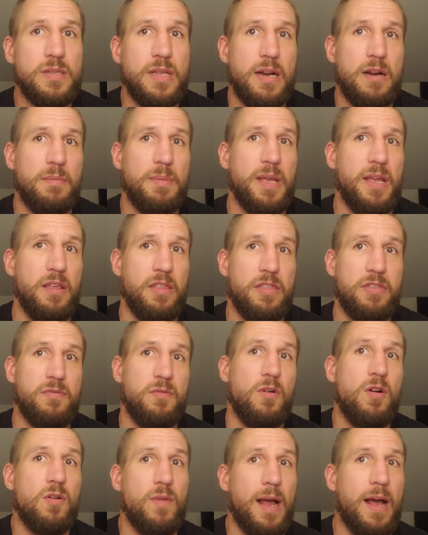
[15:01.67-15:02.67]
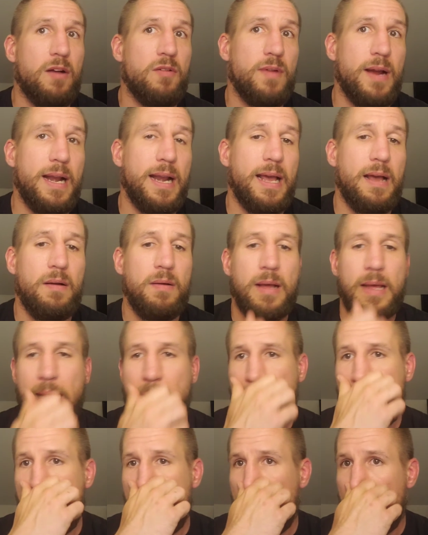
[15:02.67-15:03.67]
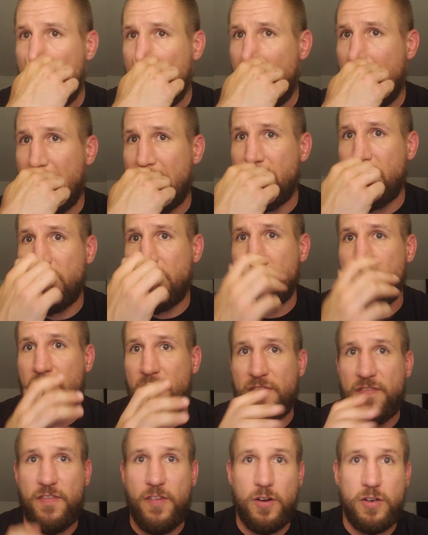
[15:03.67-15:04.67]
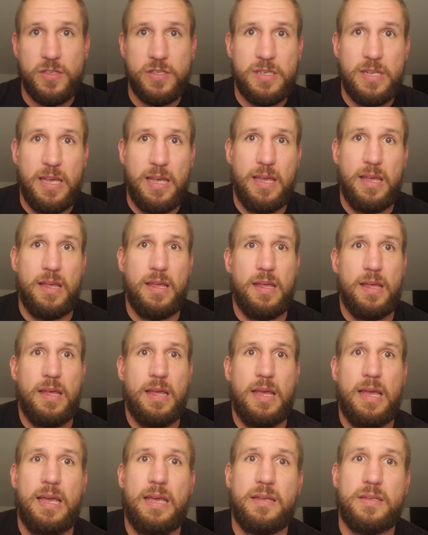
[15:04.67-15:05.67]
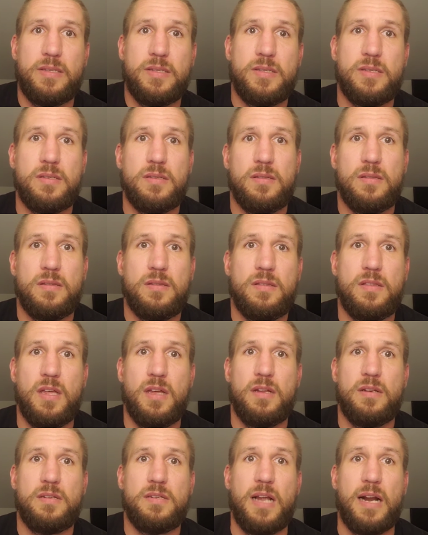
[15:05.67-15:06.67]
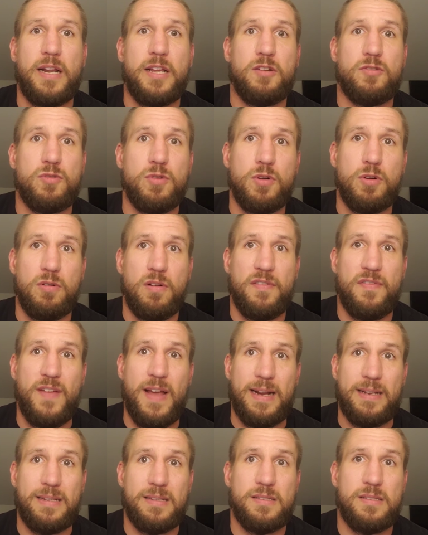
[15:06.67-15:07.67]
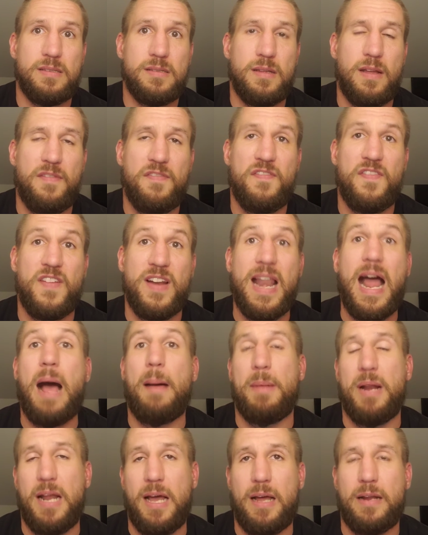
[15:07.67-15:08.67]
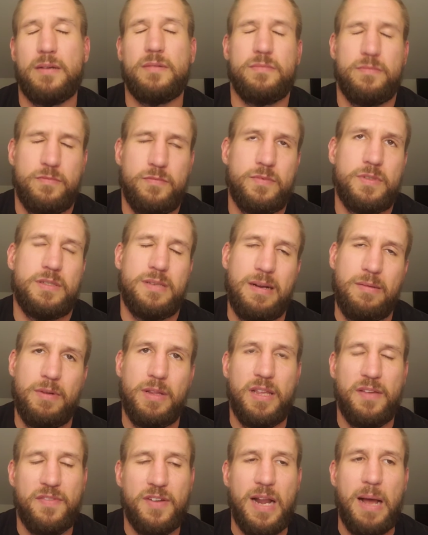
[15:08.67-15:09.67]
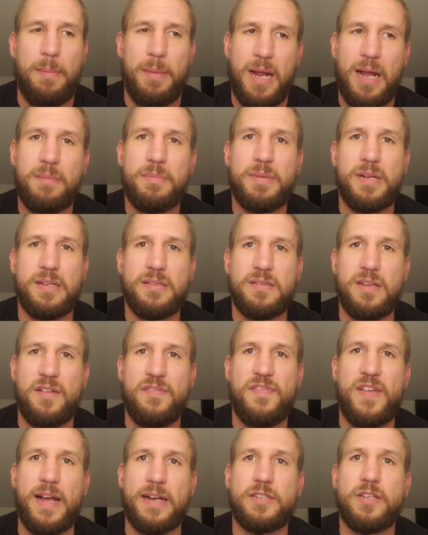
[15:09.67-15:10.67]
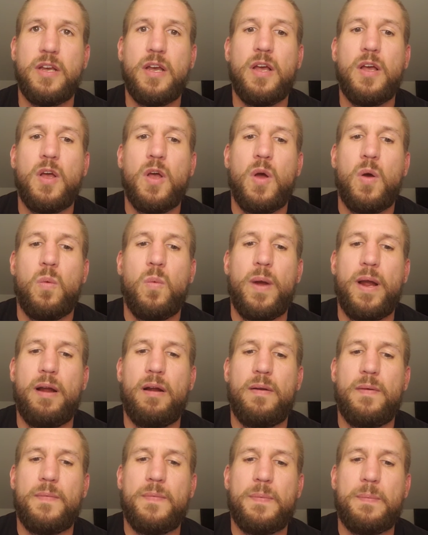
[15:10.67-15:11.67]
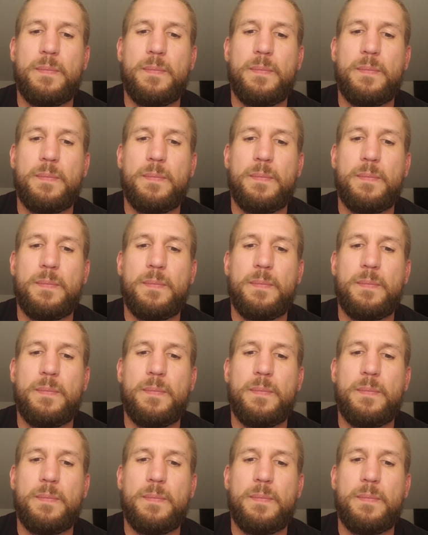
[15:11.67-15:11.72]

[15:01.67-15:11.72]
that are being thrown around right now. And the first is the Dunning-Kruger effect. It's a phenomenon. It's not really a phenomenon, but it's an effect where